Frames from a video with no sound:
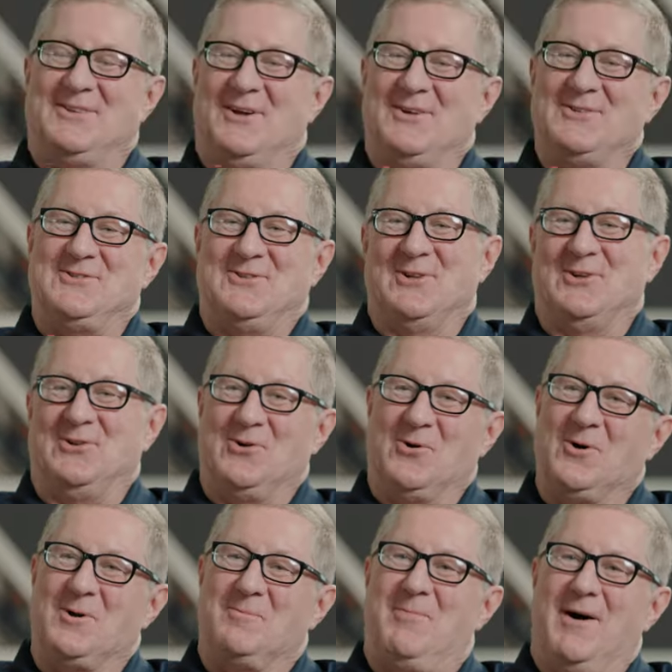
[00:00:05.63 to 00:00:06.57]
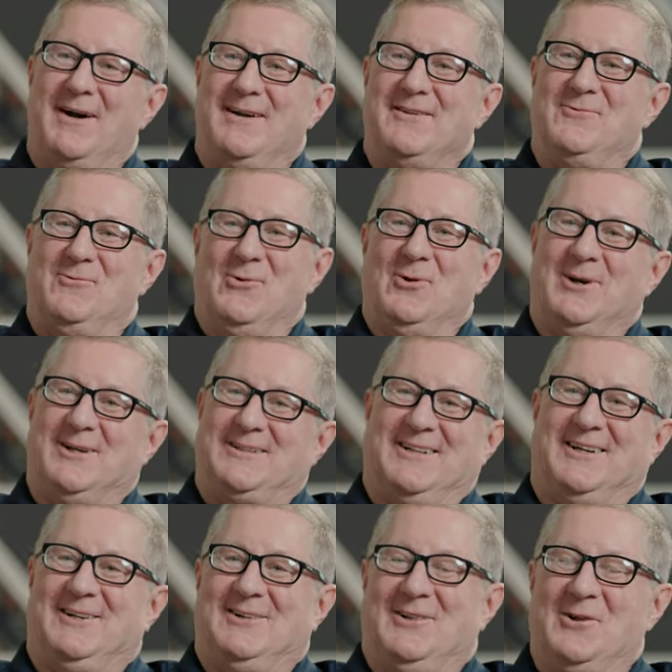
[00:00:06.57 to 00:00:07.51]
Does the door button work
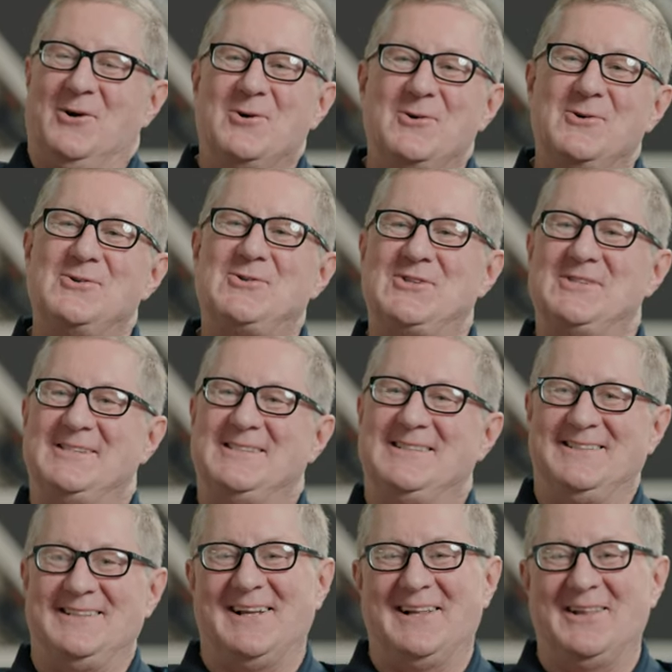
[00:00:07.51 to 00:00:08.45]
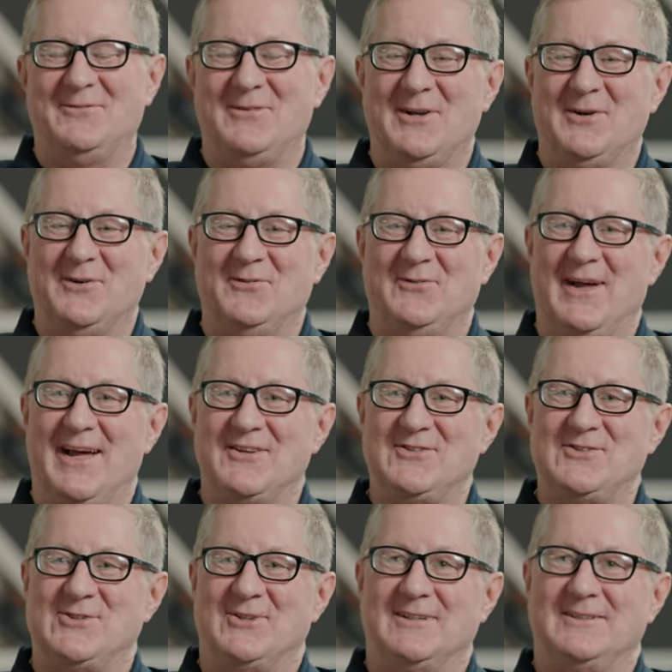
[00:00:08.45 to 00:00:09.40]
to close the elevator
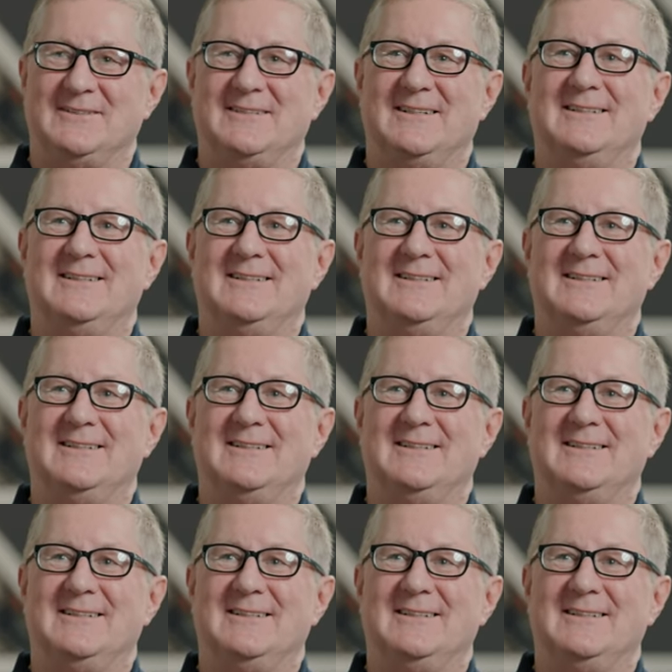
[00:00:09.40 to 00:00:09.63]
faster?